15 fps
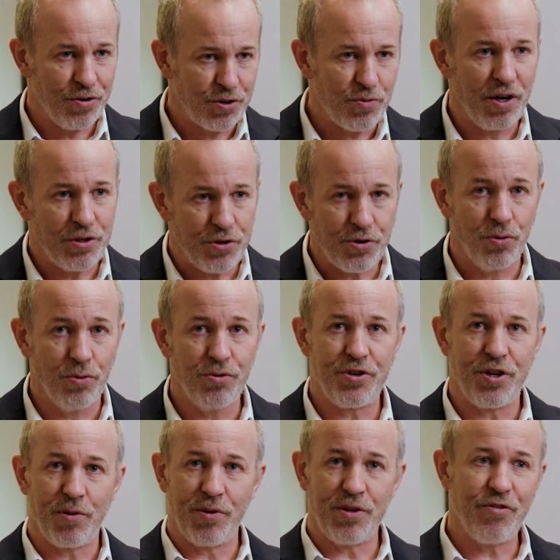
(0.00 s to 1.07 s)
It's quite
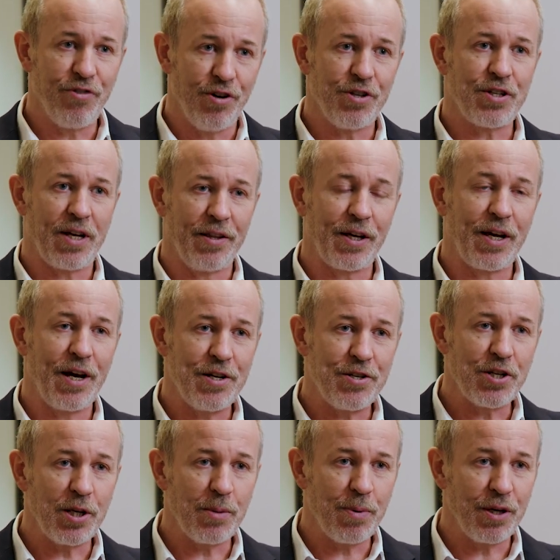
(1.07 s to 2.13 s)
daunting when you first get the
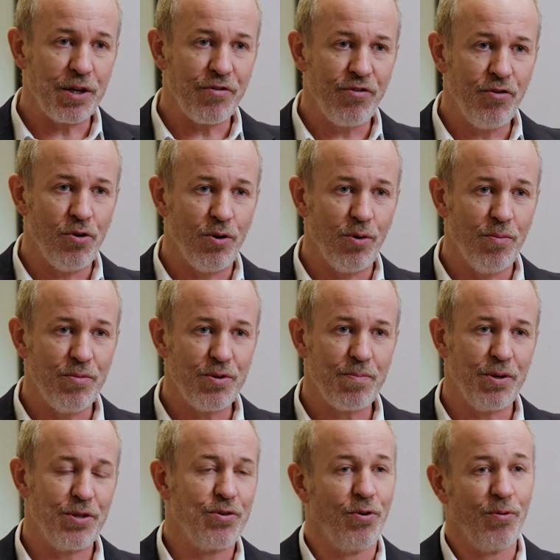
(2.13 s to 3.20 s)
KTP forms,
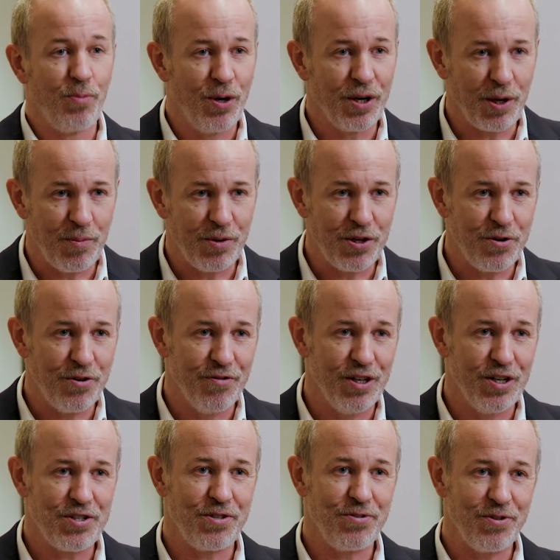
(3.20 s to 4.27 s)
but you're working with the
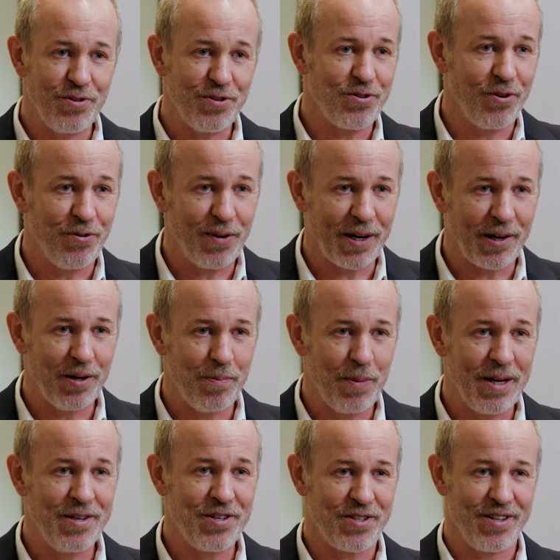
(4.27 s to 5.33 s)
university who do this on a regular
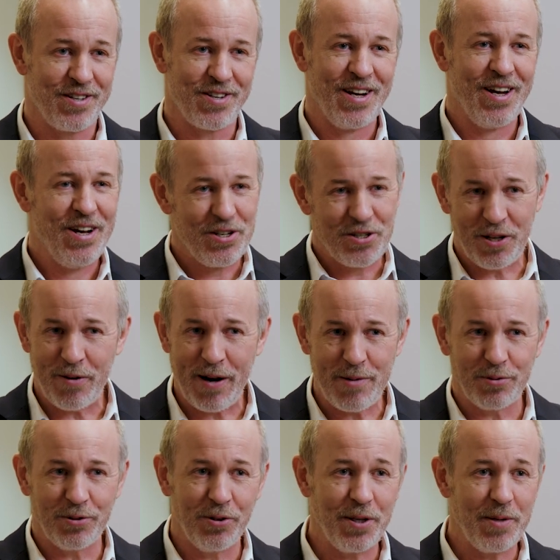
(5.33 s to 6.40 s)
basis, so they're
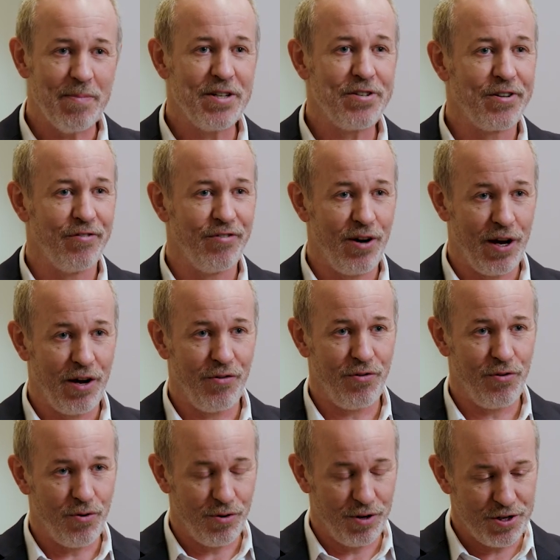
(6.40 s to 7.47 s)
able to demystify it
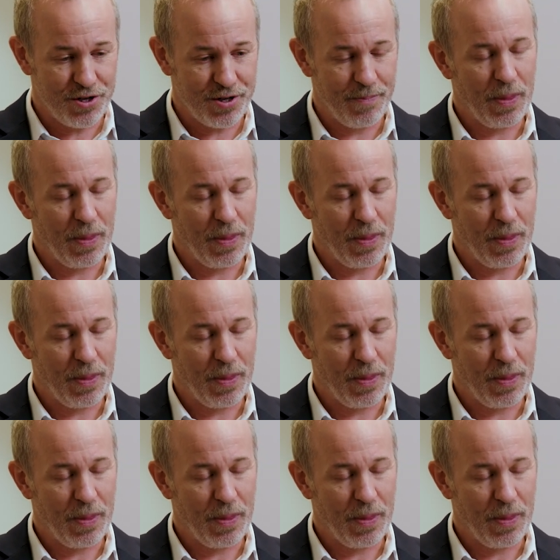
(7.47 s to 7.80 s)
for us.